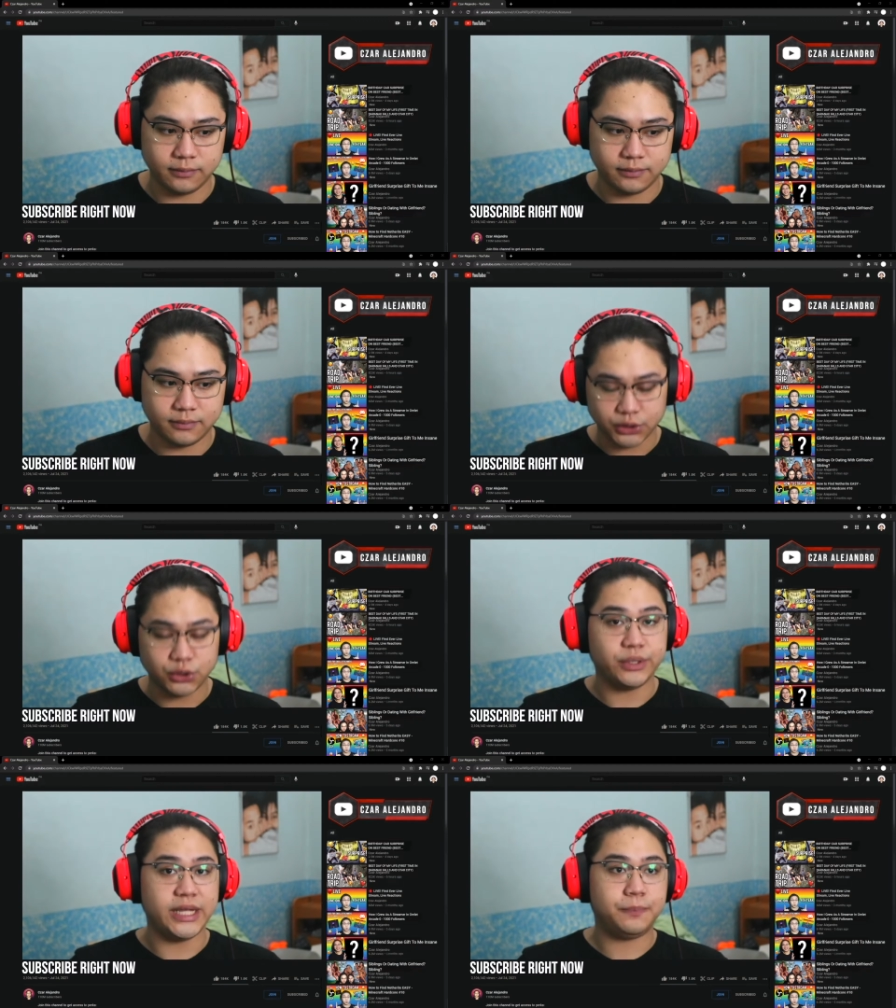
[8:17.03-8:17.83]
You
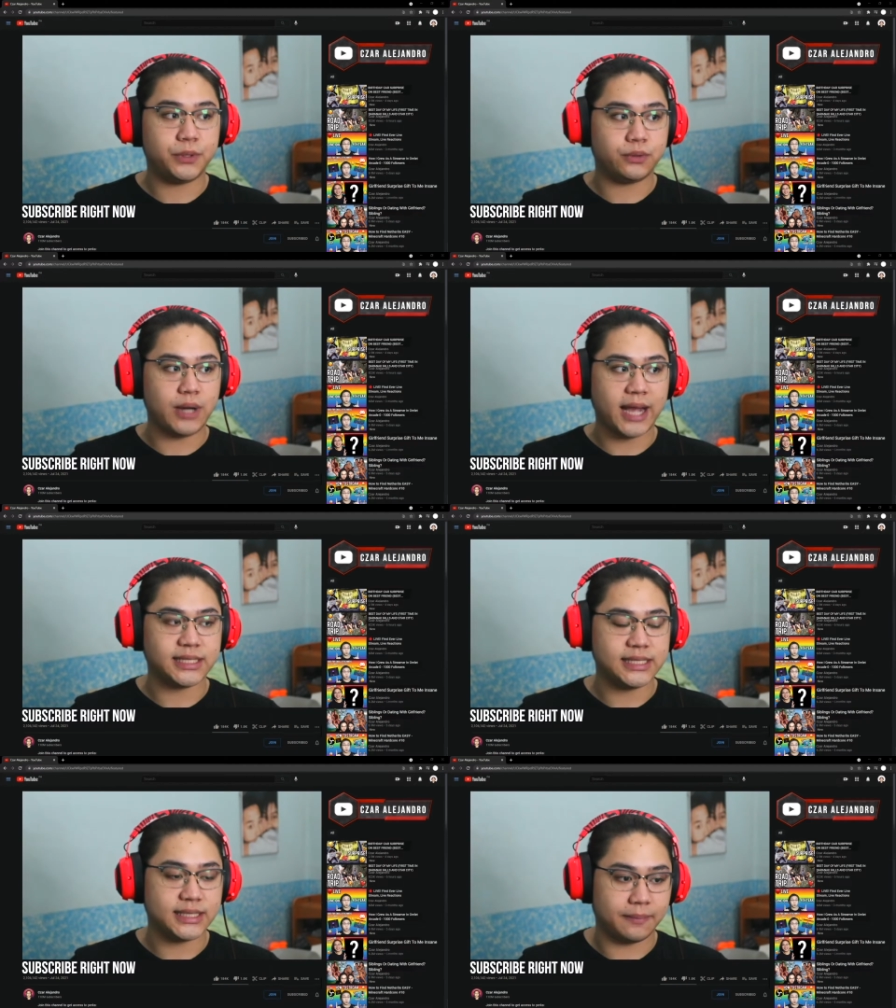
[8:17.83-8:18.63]
don't need pure
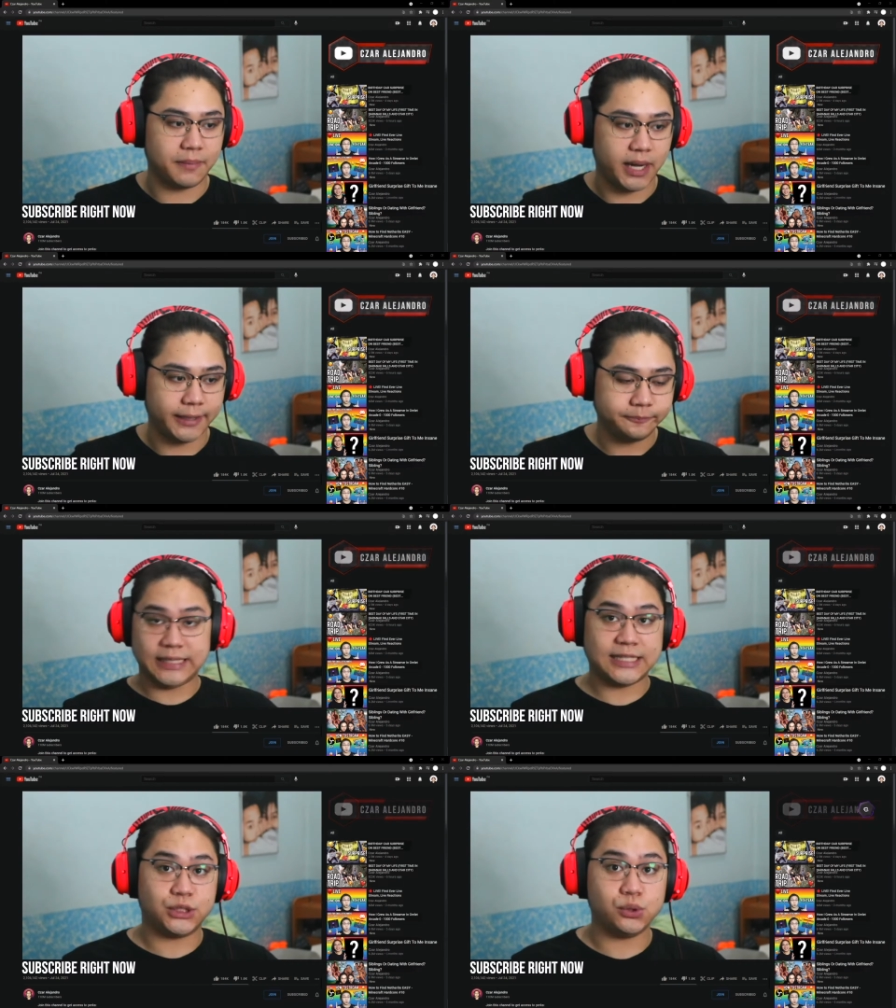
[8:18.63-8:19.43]
Axies like mine.
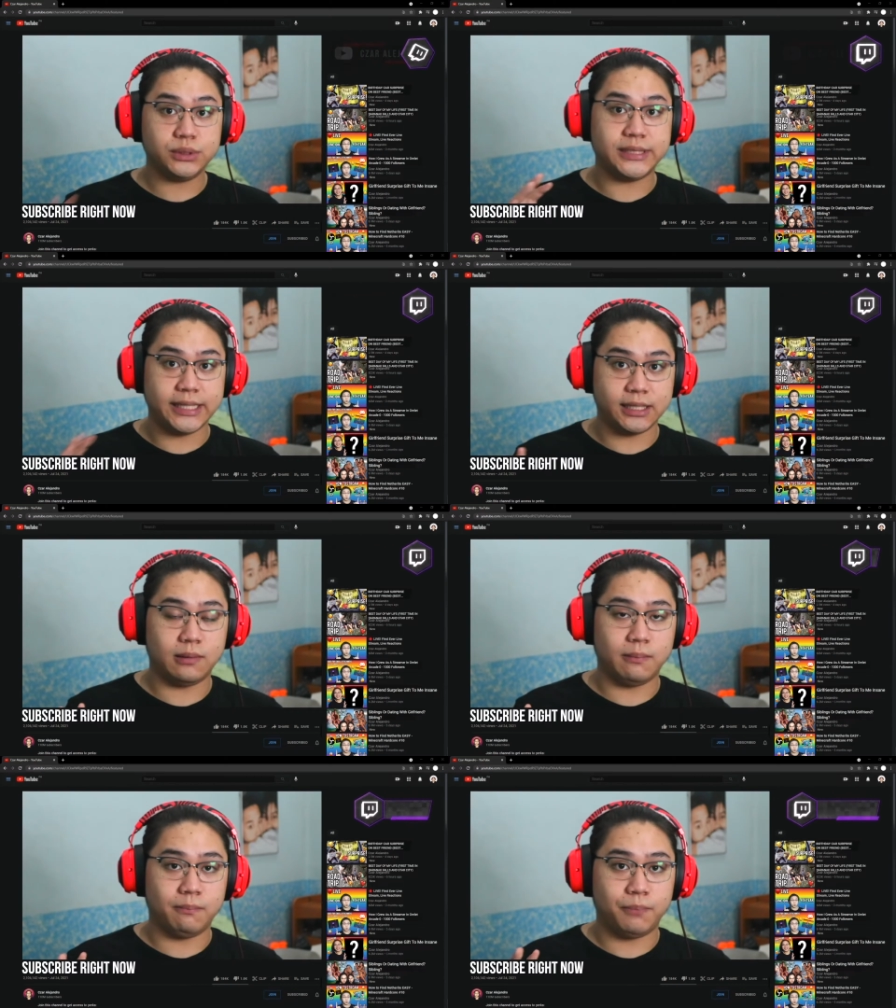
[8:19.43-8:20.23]
They do
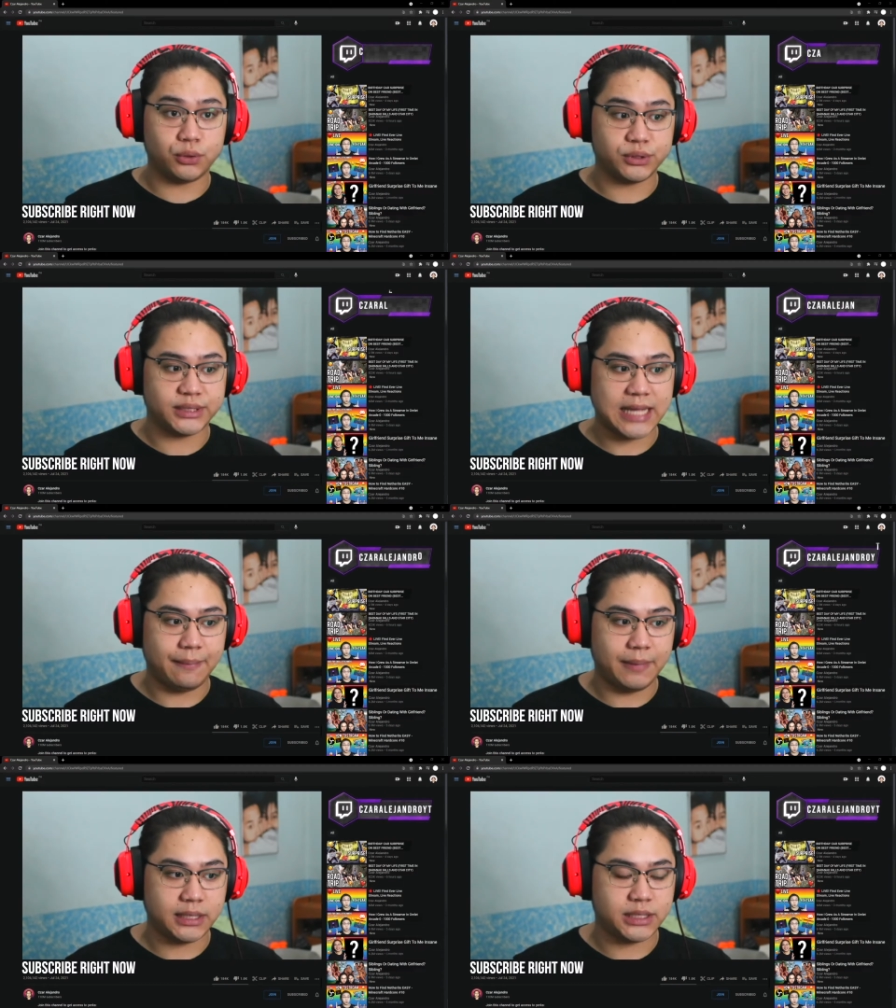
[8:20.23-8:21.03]
deal bonus
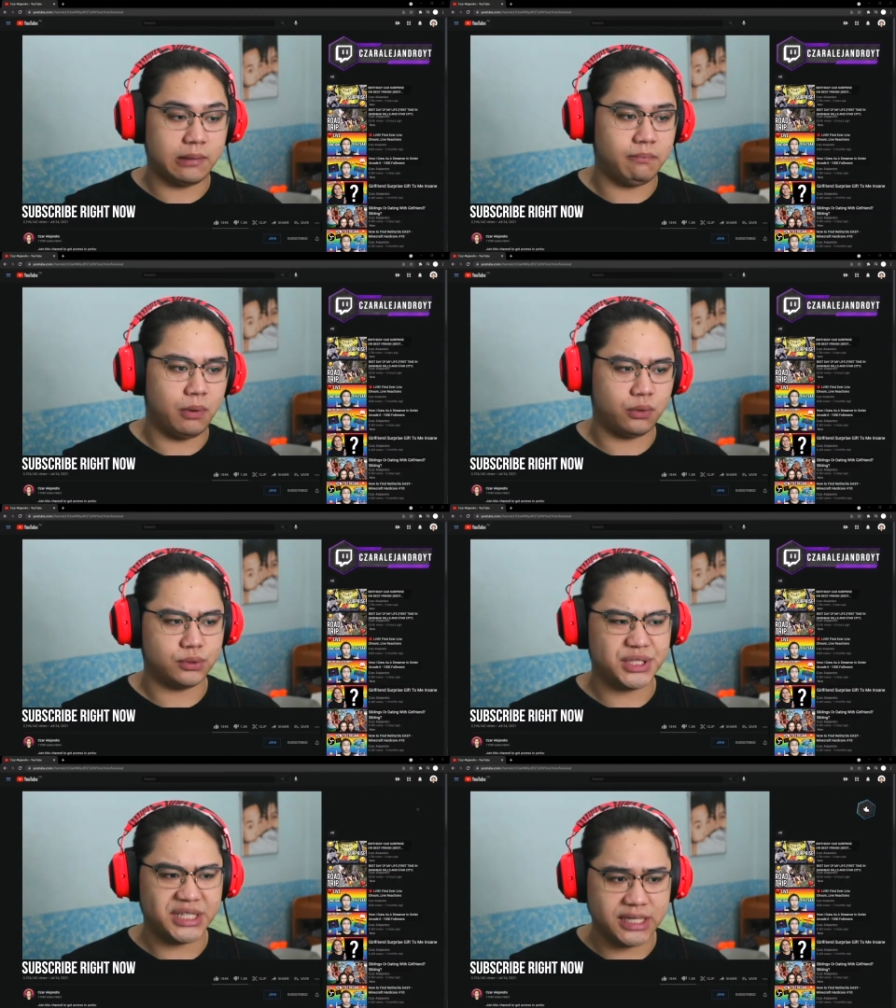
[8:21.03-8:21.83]
damage and
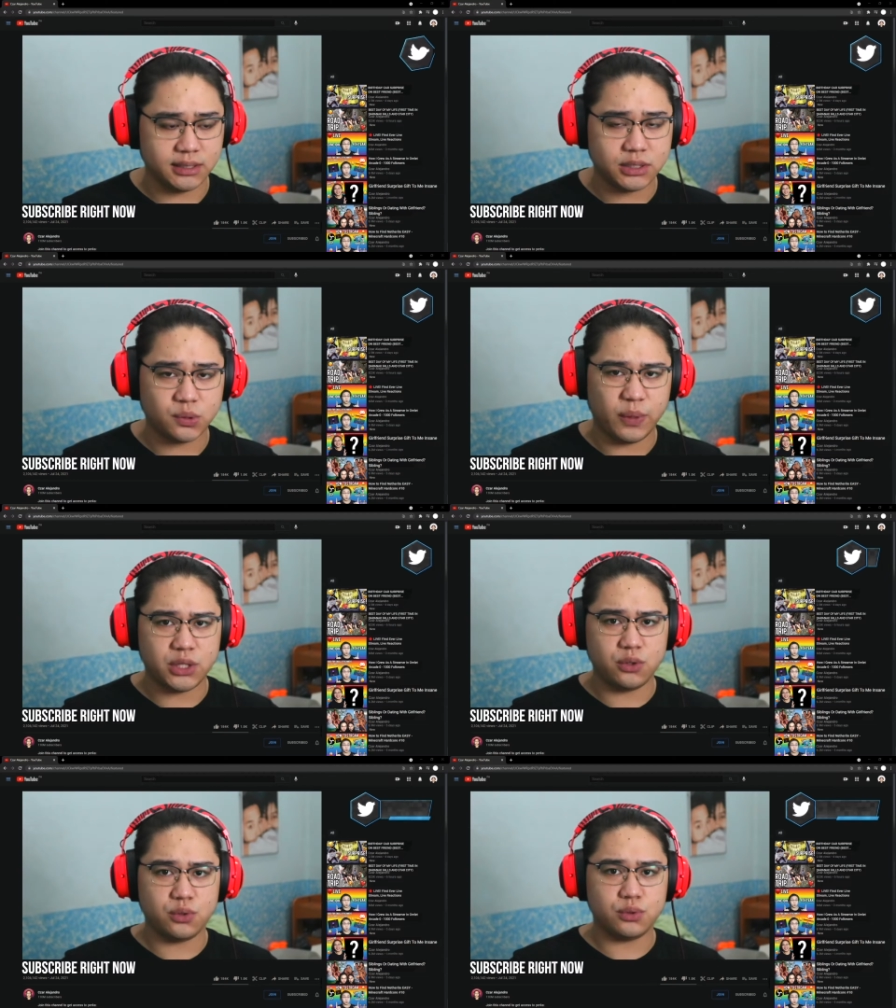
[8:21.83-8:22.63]
bonus shield, so when
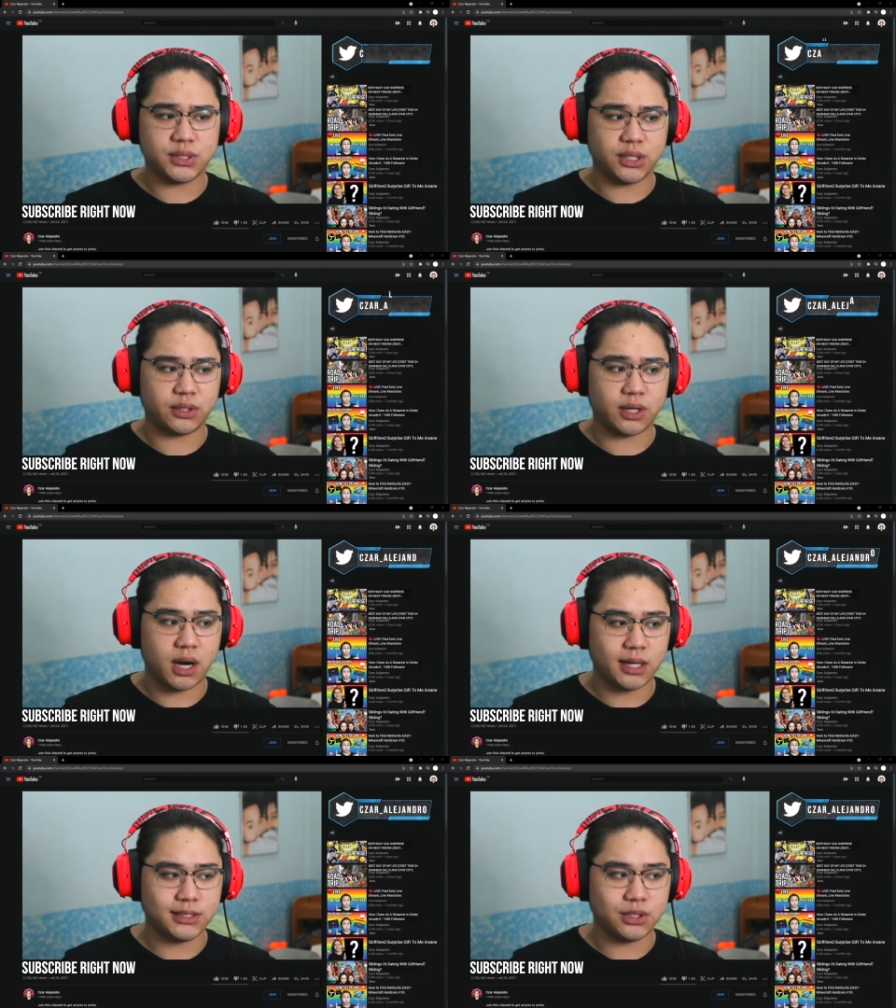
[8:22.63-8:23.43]
you use their
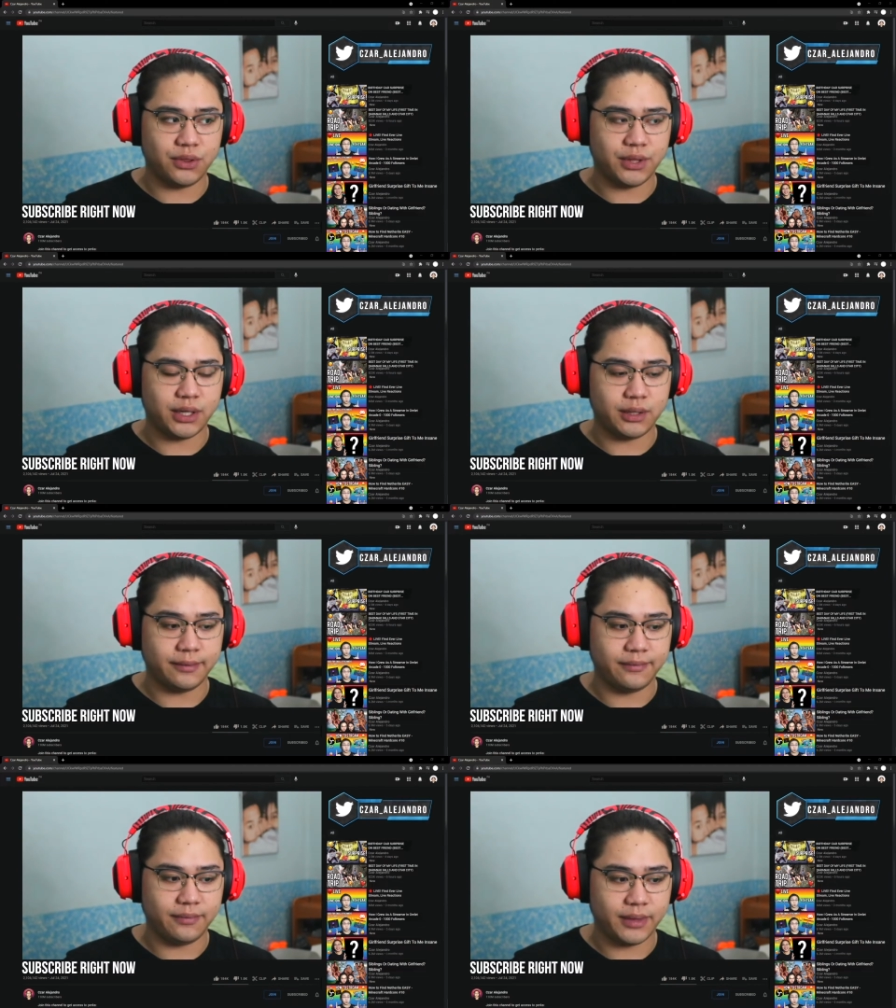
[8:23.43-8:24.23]
cards on
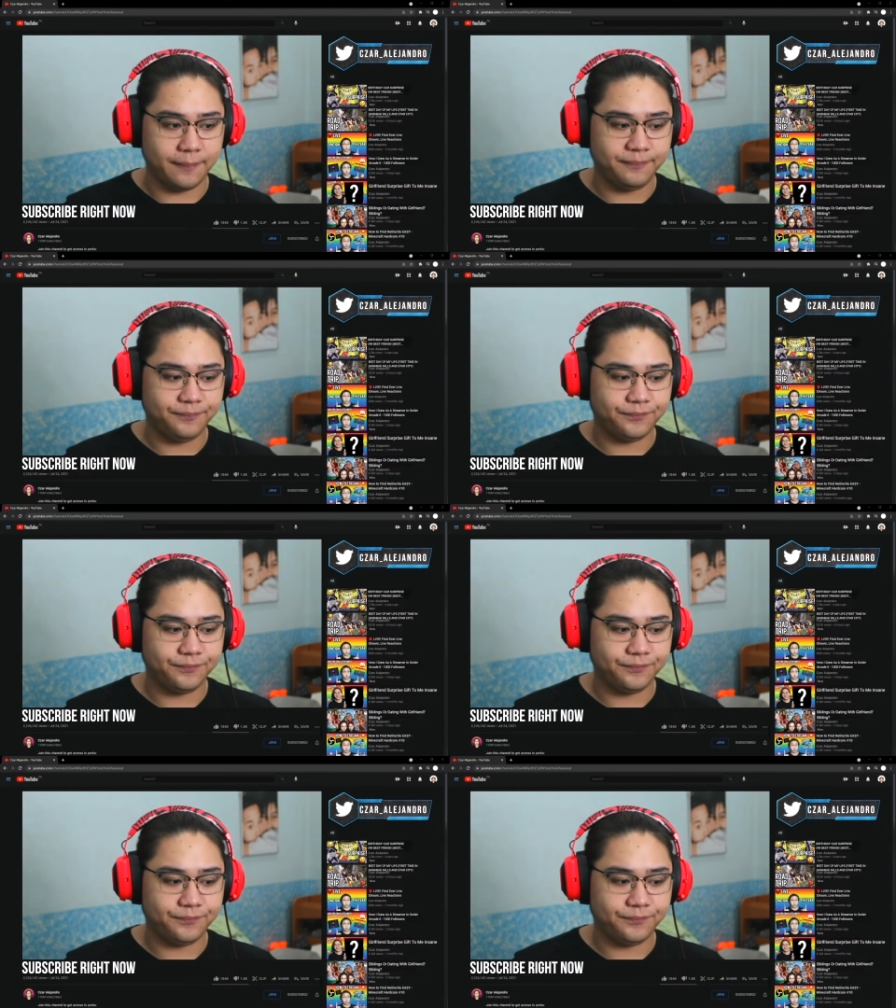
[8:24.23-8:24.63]
them,